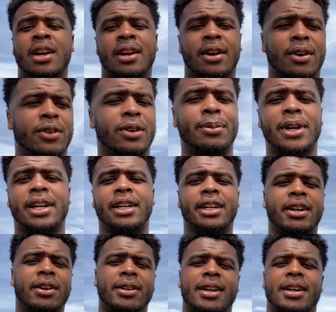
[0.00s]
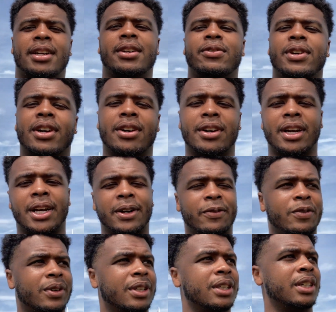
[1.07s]
hope nobody get hurt out here. We all have
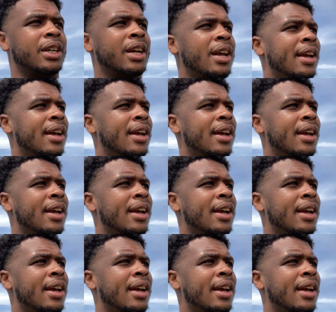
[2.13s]
fun.